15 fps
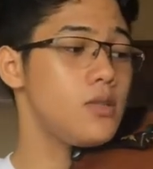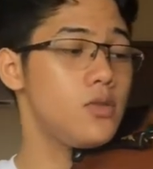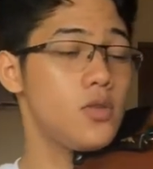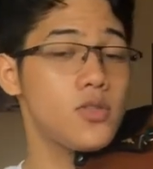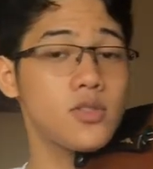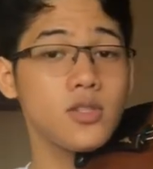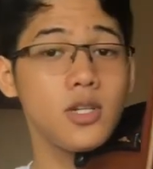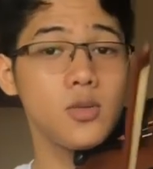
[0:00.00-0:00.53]
To
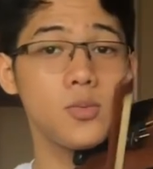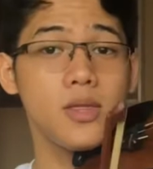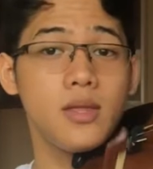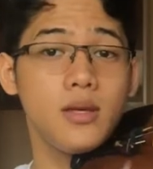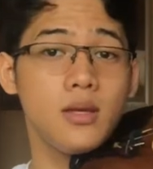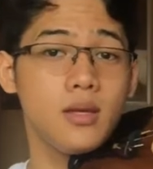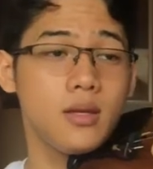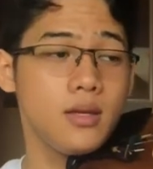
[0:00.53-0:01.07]
start with
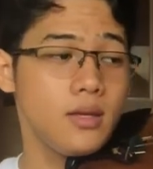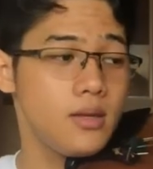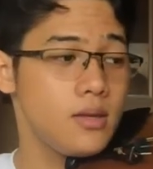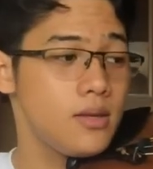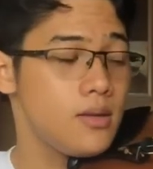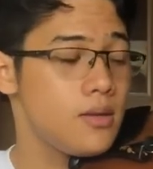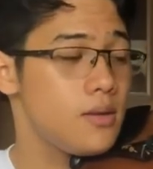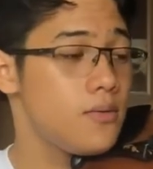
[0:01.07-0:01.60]
the
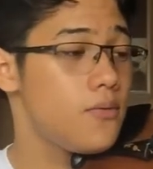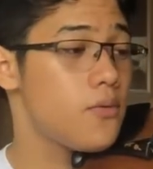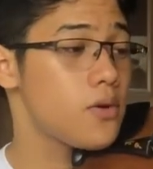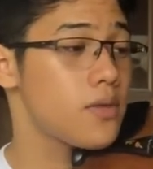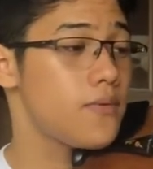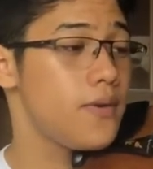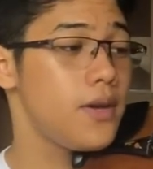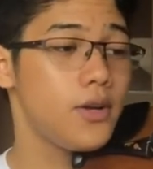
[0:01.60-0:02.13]

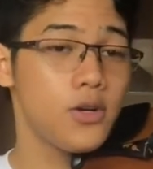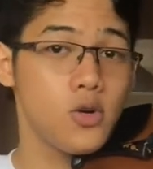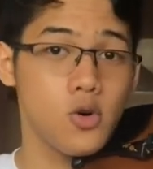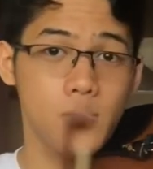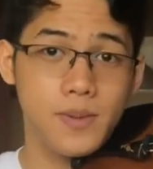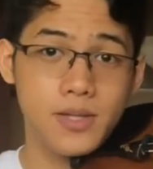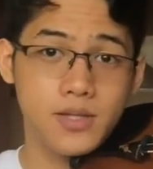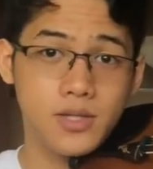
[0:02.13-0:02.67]
fourth finger
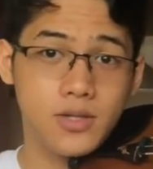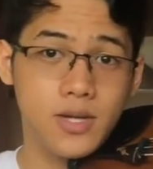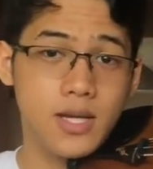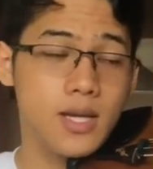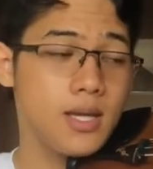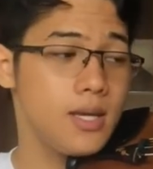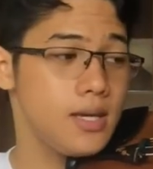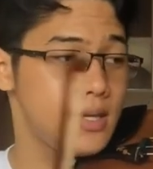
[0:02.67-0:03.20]
or open
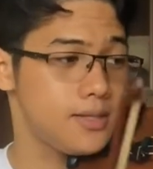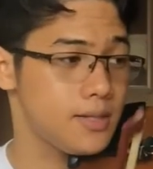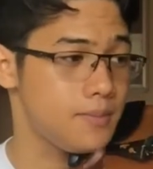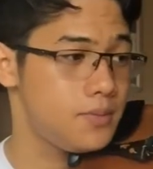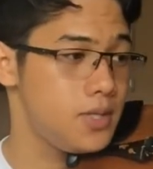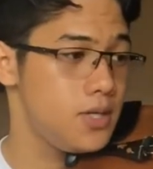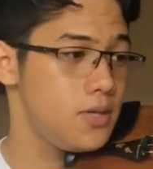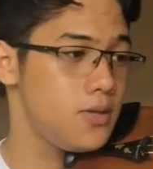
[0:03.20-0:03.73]
string, it's up
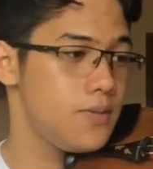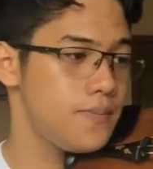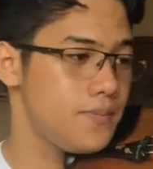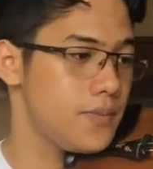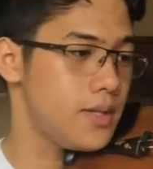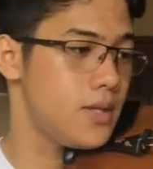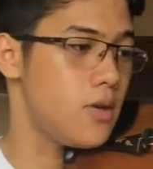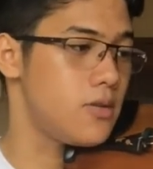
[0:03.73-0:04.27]
to you.
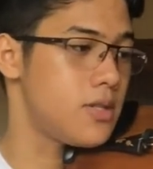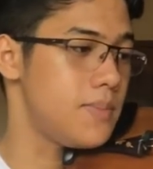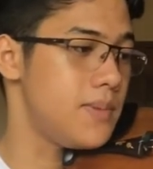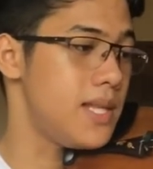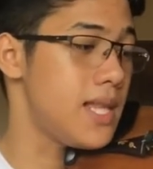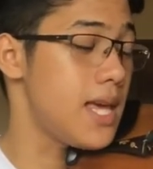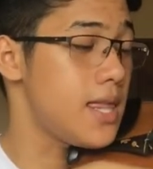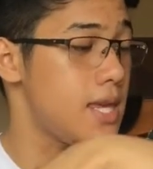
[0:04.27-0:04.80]
It goes
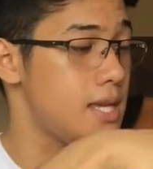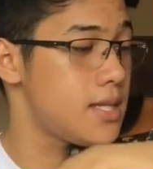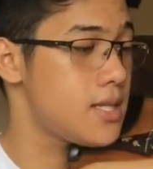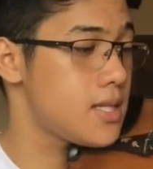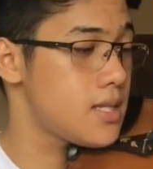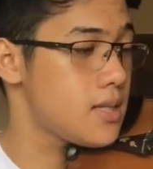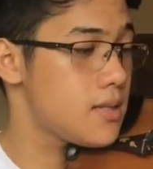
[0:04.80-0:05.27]
something like this.